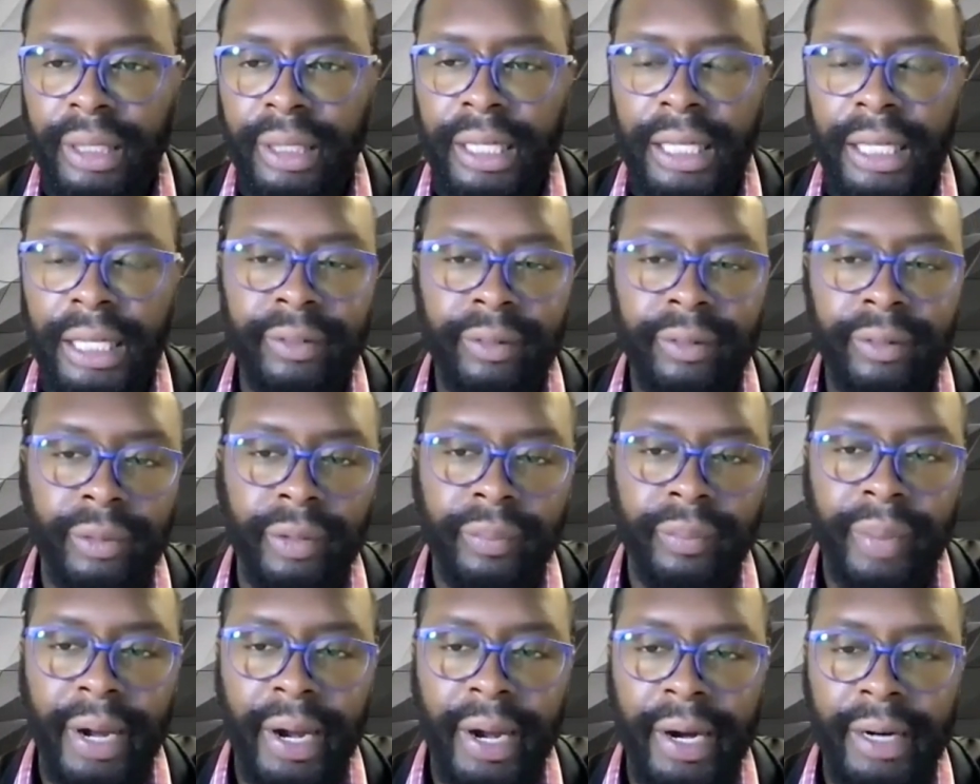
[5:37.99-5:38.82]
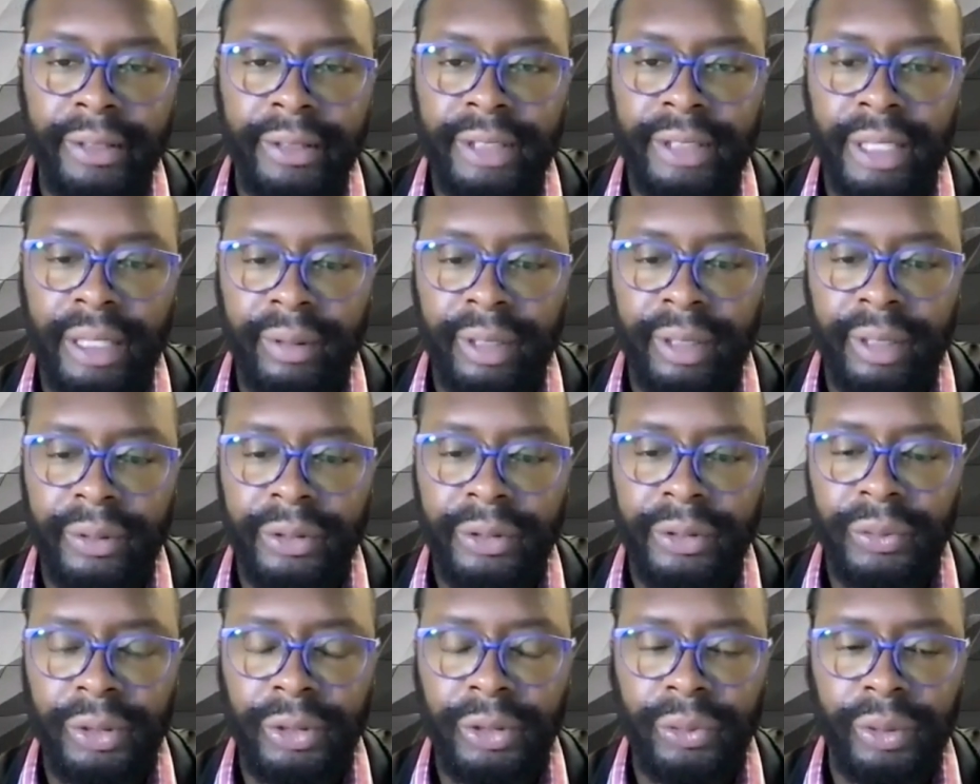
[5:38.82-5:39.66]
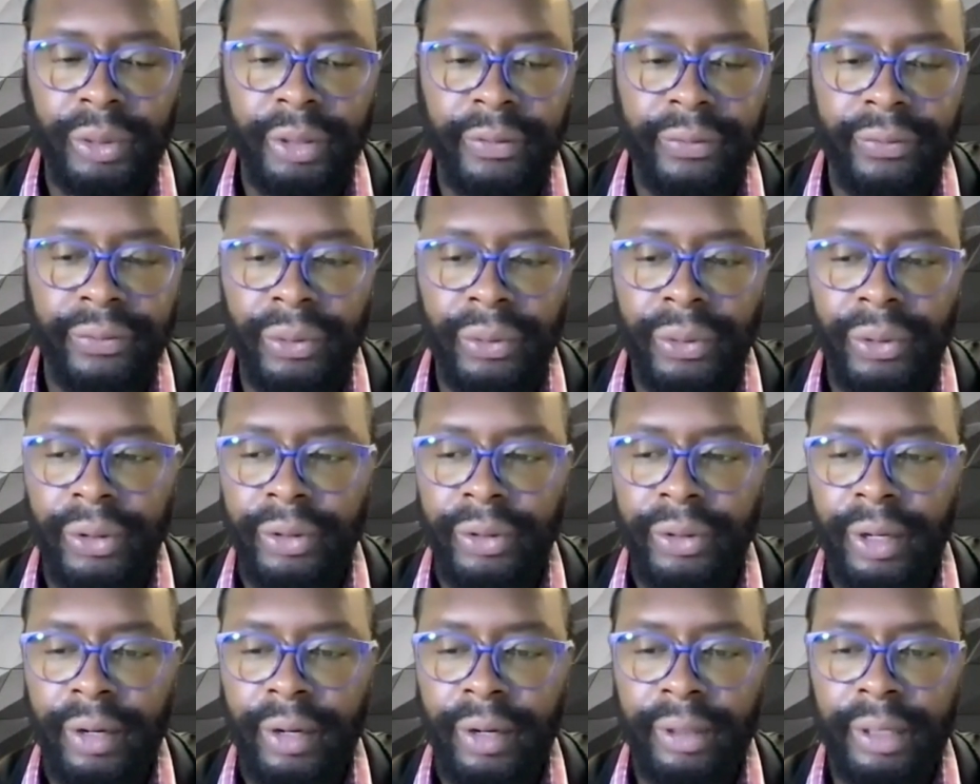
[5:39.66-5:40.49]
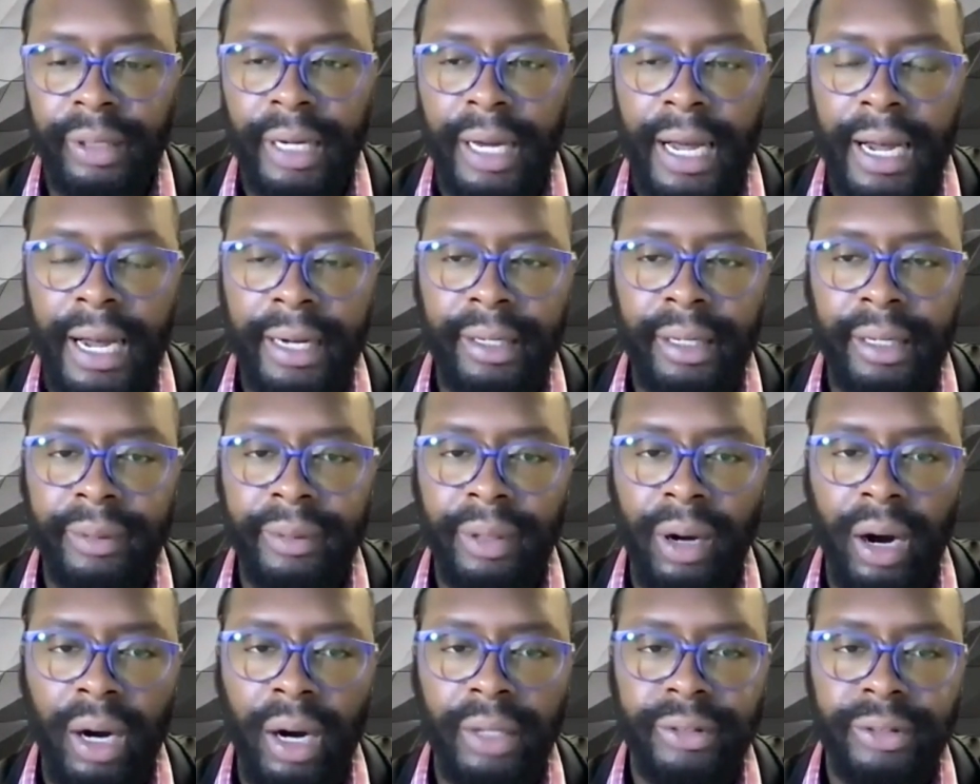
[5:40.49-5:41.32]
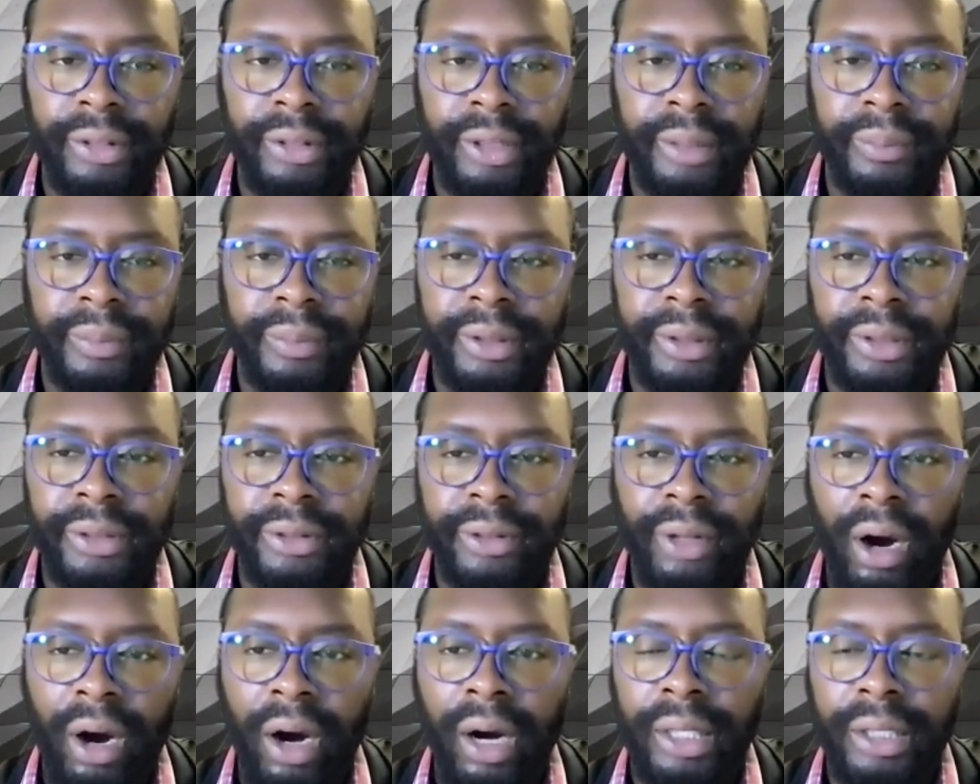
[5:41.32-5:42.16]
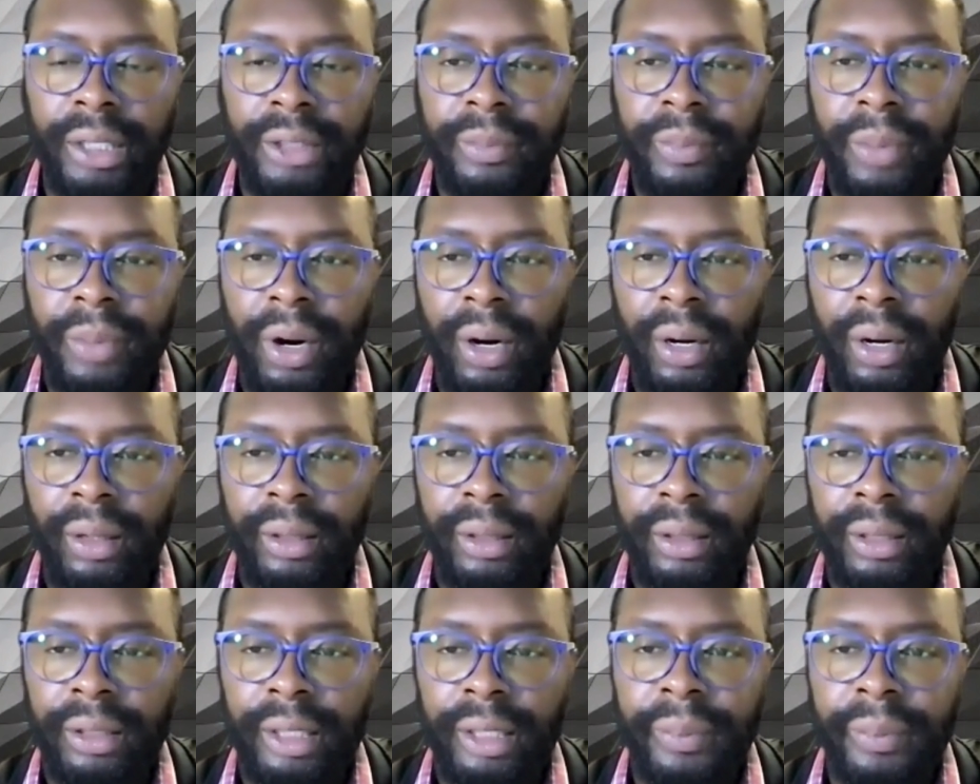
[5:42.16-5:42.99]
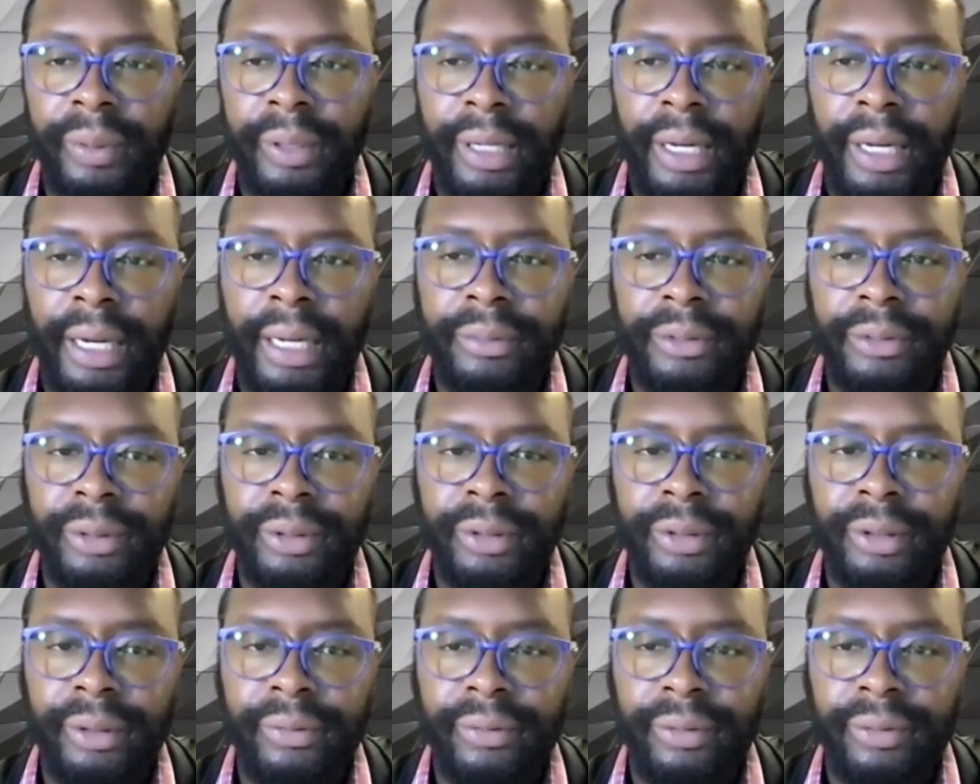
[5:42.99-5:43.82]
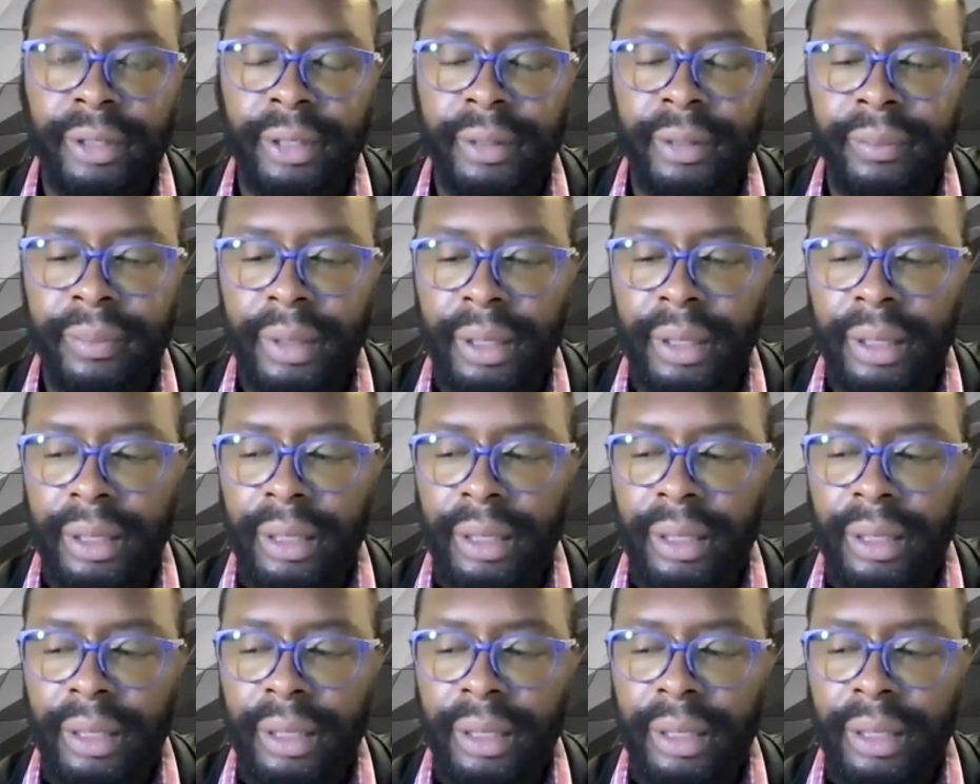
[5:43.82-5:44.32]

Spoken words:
Even with Paris coming up in 2024, they're really hiding up the art scene because art is part of the Olympic Games where they're from.